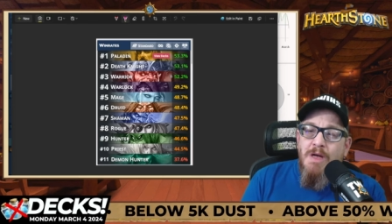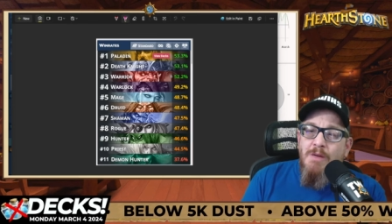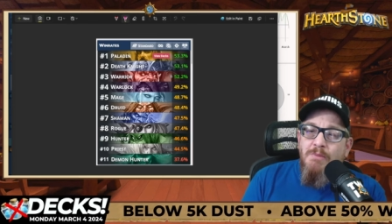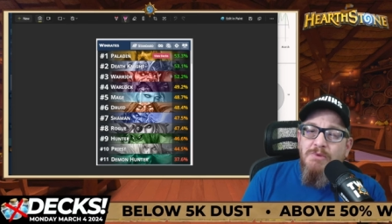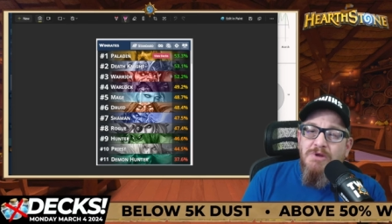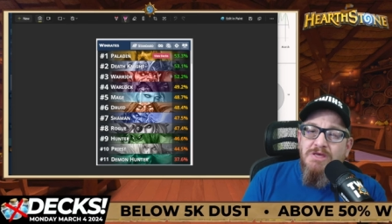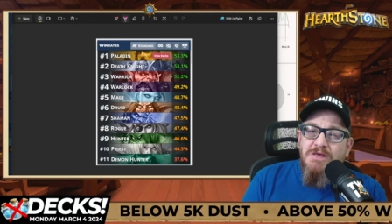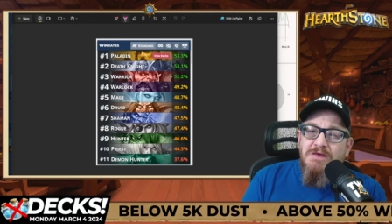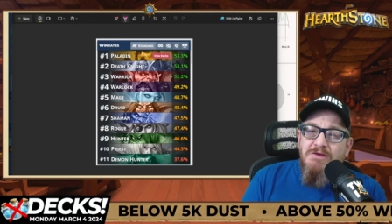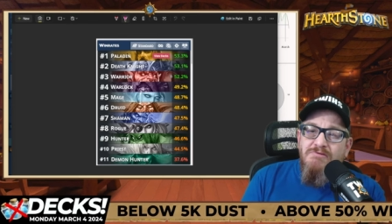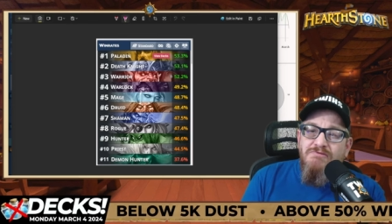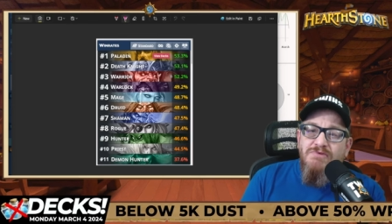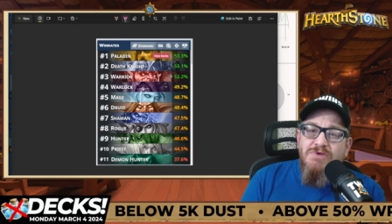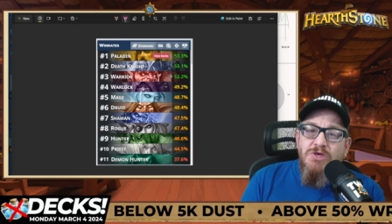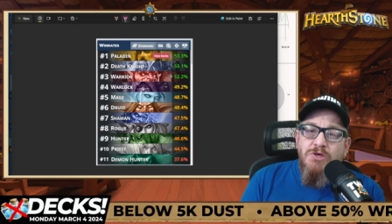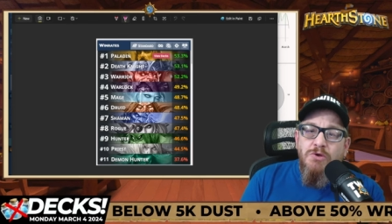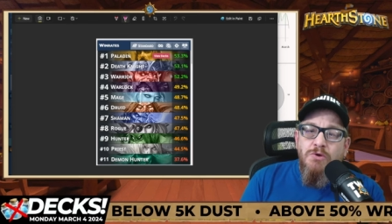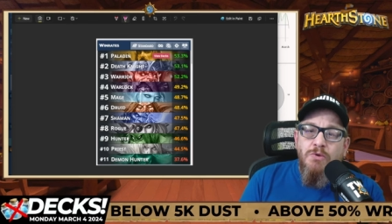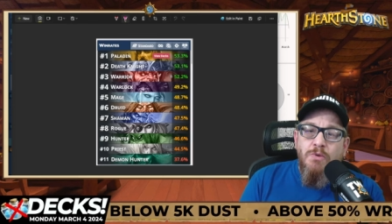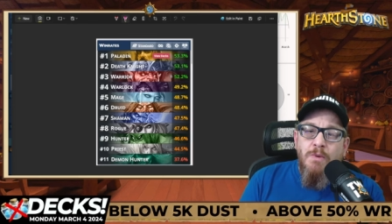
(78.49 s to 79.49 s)
I'm going to give
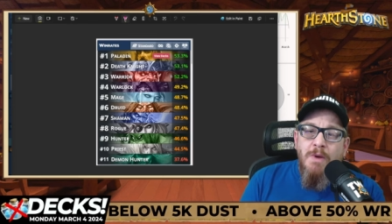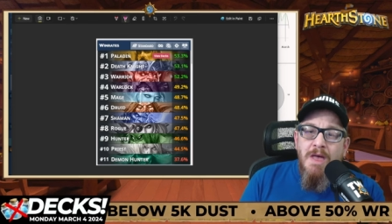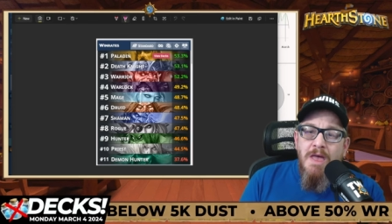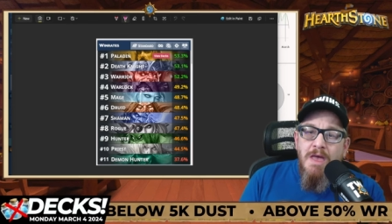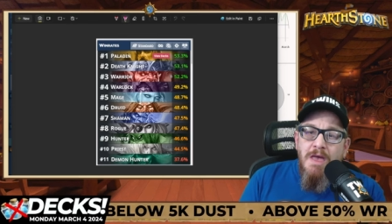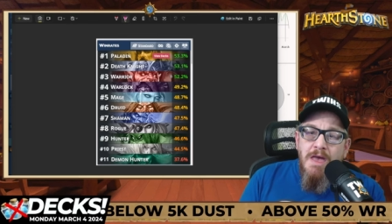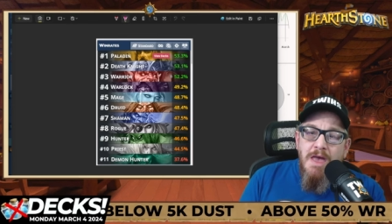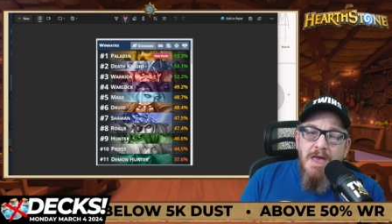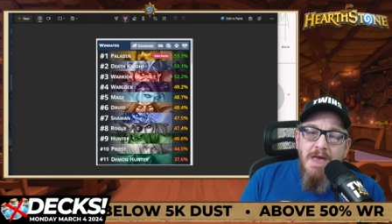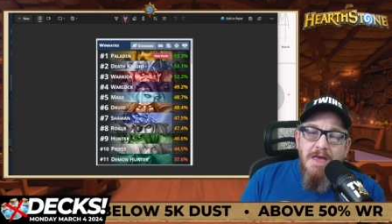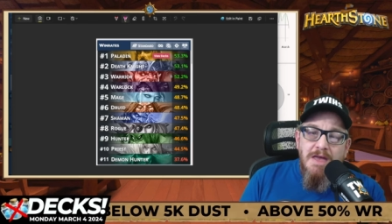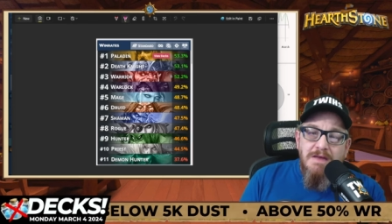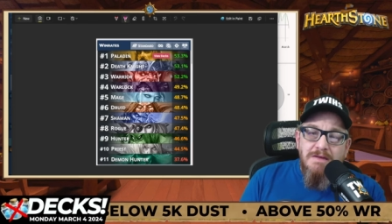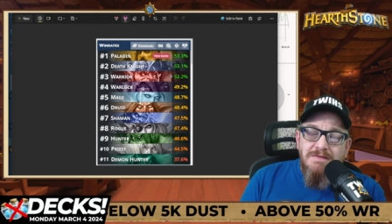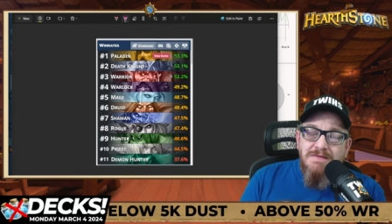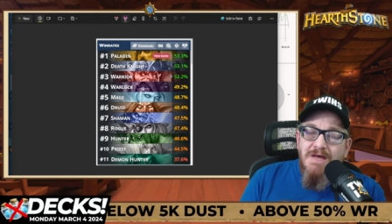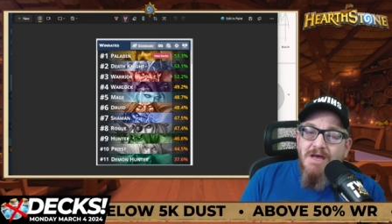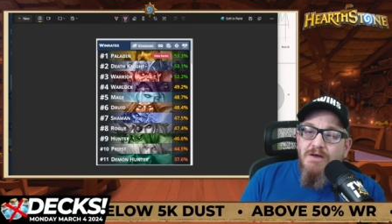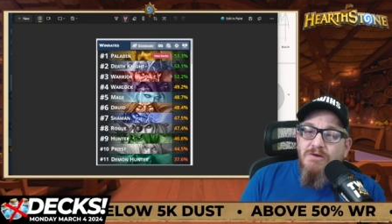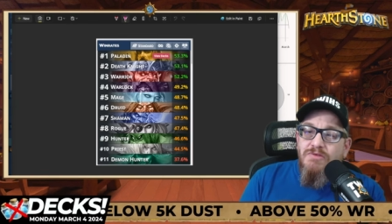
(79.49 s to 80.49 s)
you a
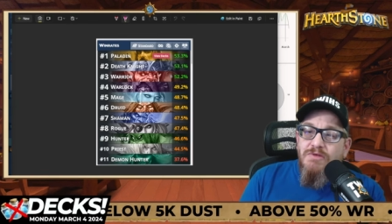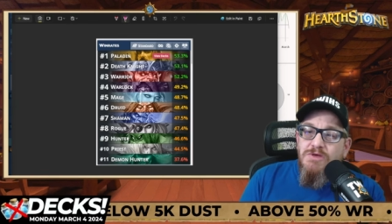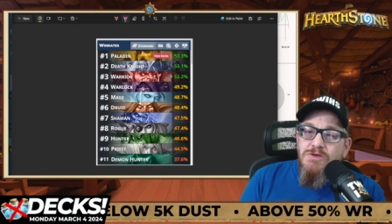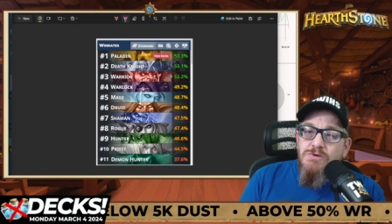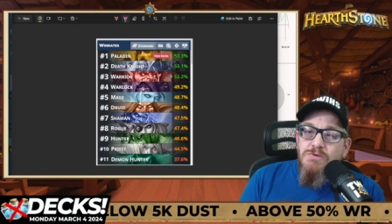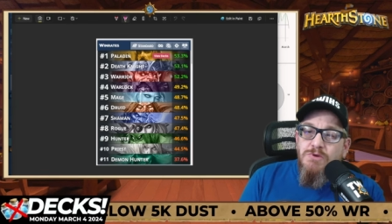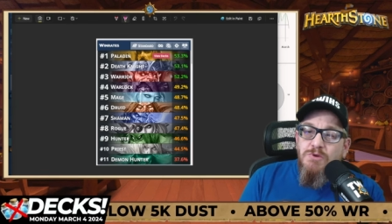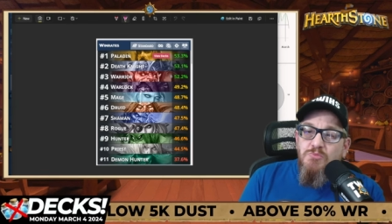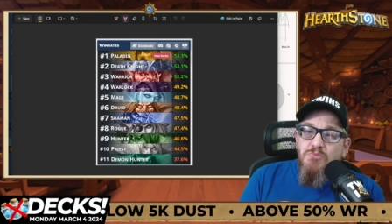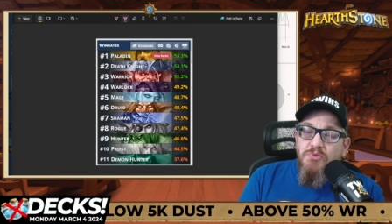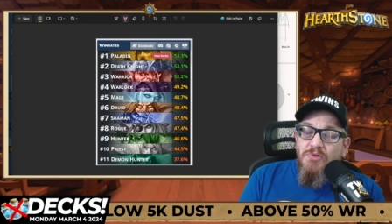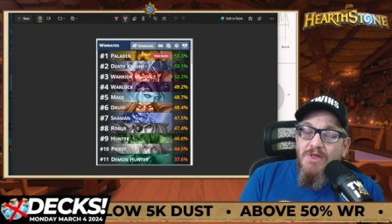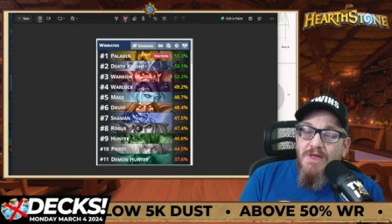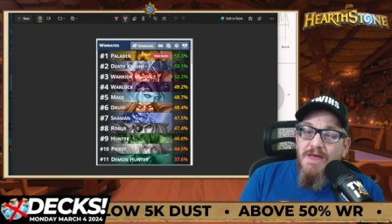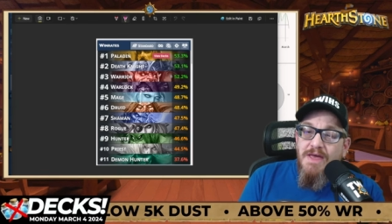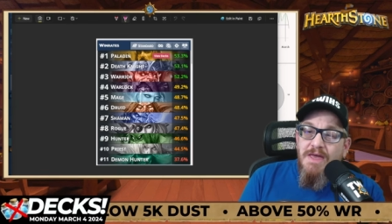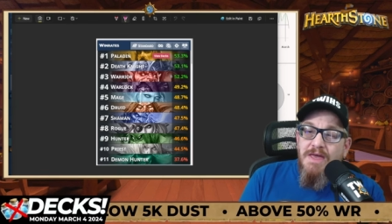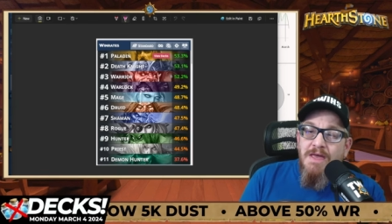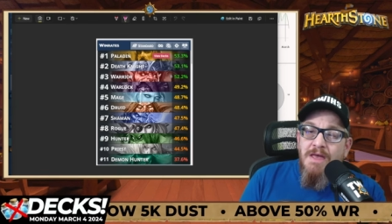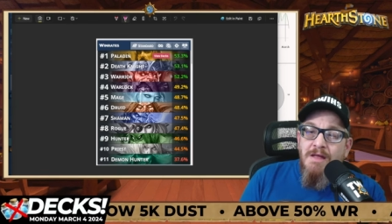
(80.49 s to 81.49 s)
deck that you can
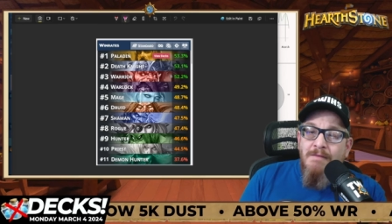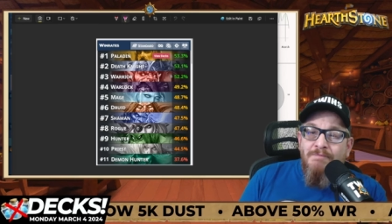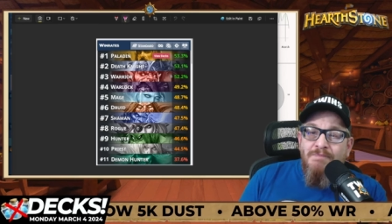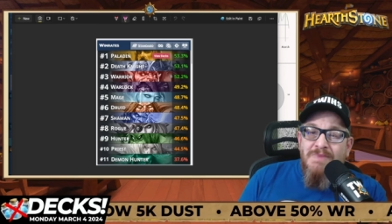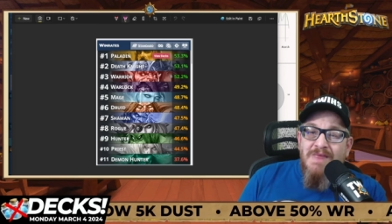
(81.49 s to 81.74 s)
play